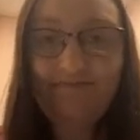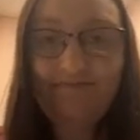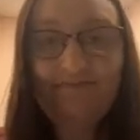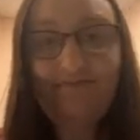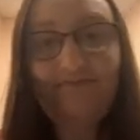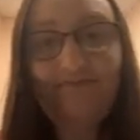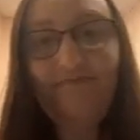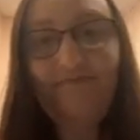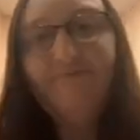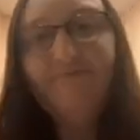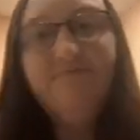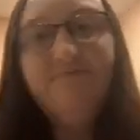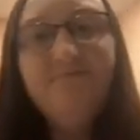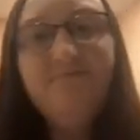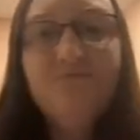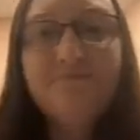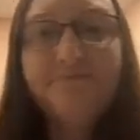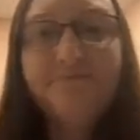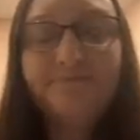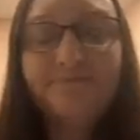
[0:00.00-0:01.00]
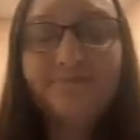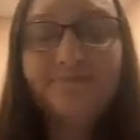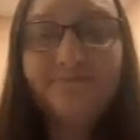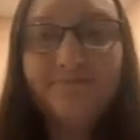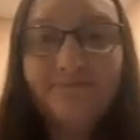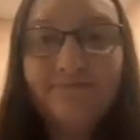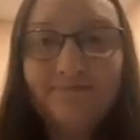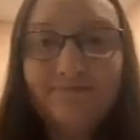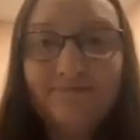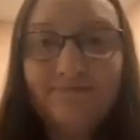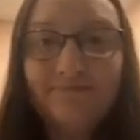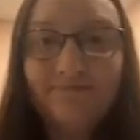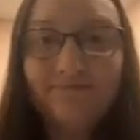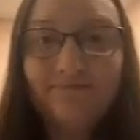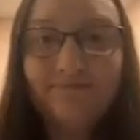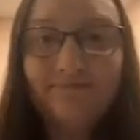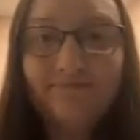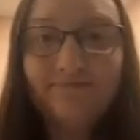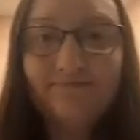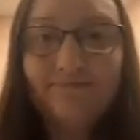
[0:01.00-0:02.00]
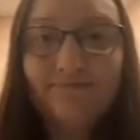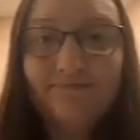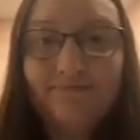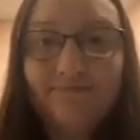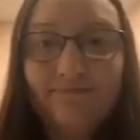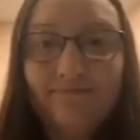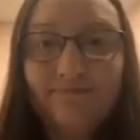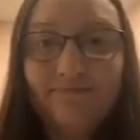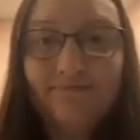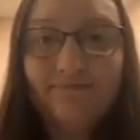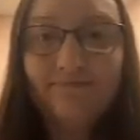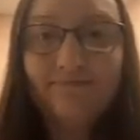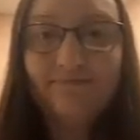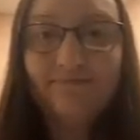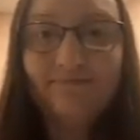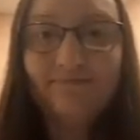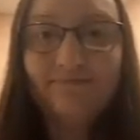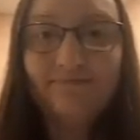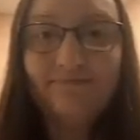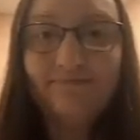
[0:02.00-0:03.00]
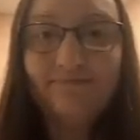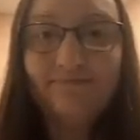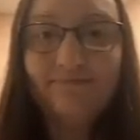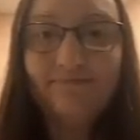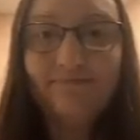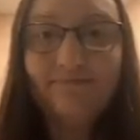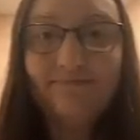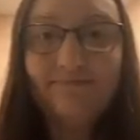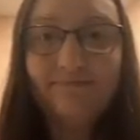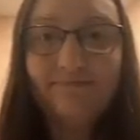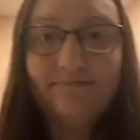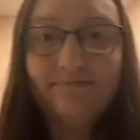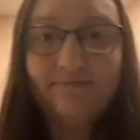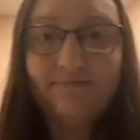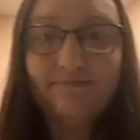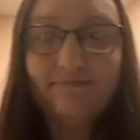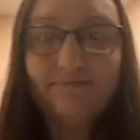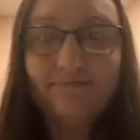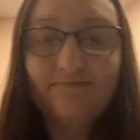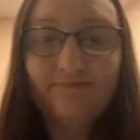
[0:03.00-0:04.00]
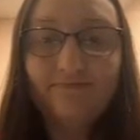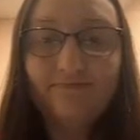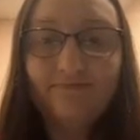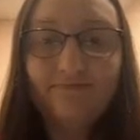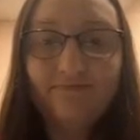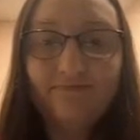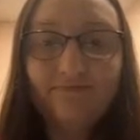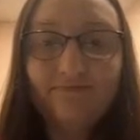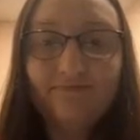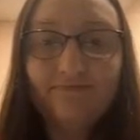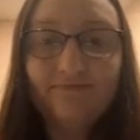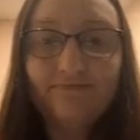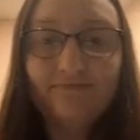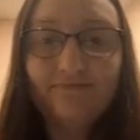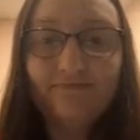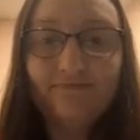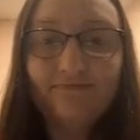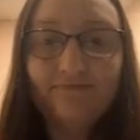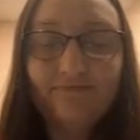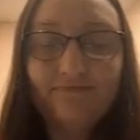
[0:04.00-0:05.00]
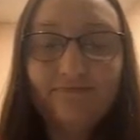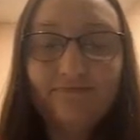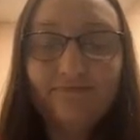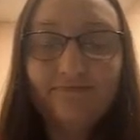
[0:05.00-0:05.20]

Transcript: [no speech]